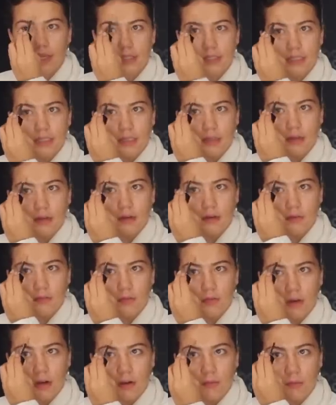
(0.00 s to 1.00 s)
idea
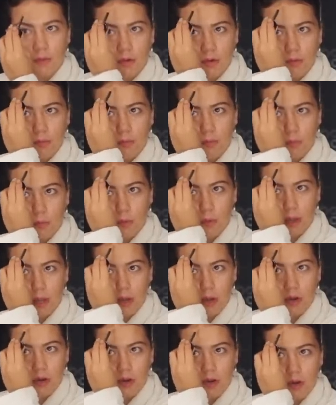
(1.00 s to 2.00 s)
of what I want to
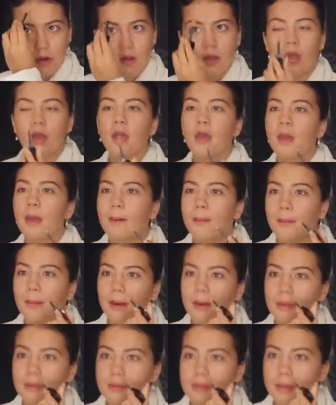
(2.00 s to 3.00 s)
wear,
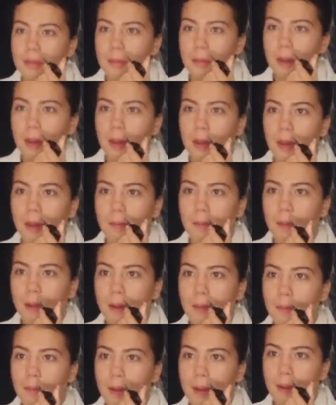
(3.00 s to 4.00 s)
but at the same time
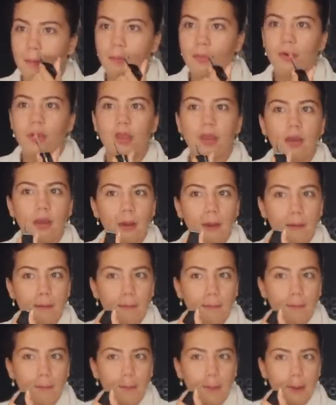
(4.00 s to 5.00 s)
I might bring
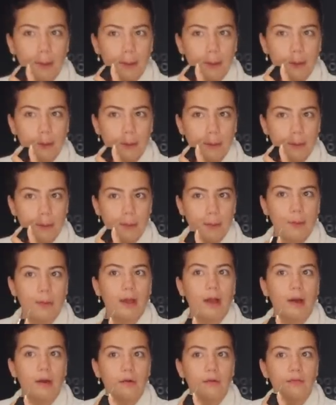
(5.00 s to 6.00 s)
multiple
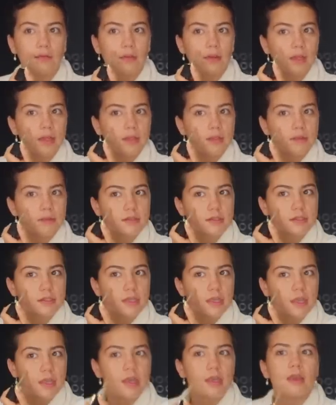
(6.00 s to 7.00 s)

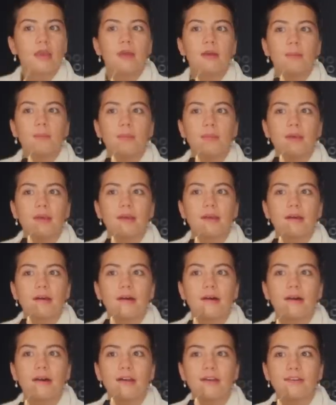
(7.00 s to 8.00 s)
outfits
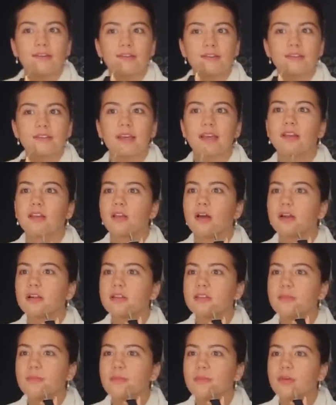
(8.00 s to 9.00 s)
because there's like
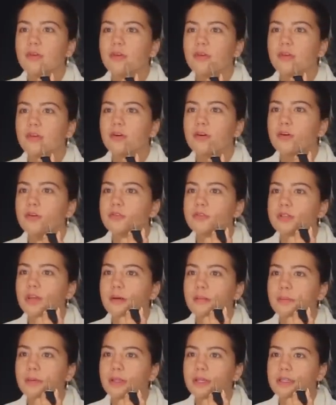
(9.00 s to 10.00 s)
lots of murals
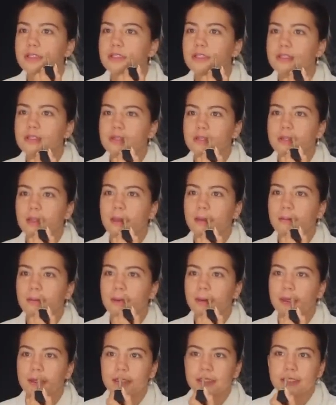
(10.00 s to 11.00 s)
and places to
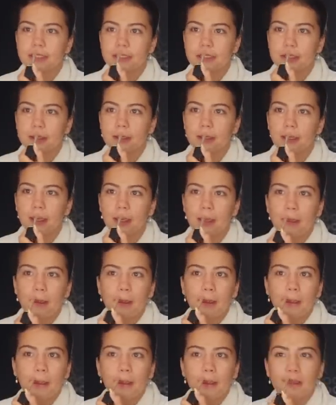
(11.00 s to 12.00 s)
take pictures,
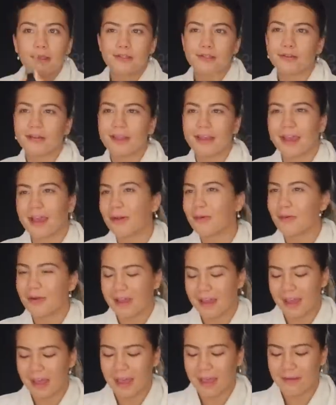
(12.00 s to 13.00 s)
so like I
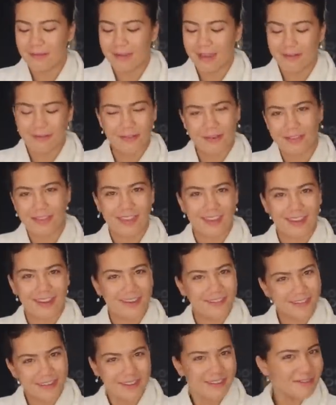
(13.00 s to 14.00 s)
want to have
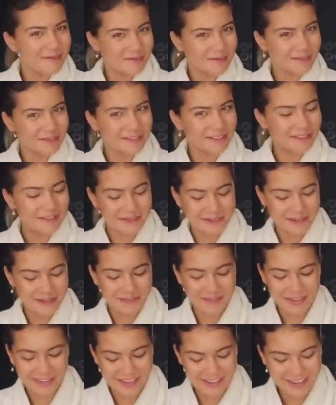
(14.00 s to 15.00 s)
everything available, you know what
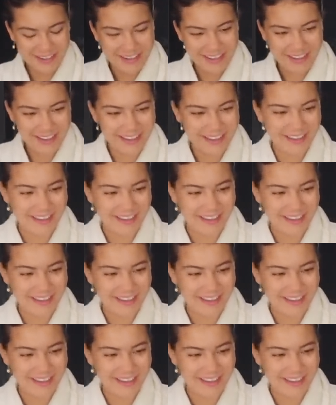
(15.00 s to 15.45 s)
I mean?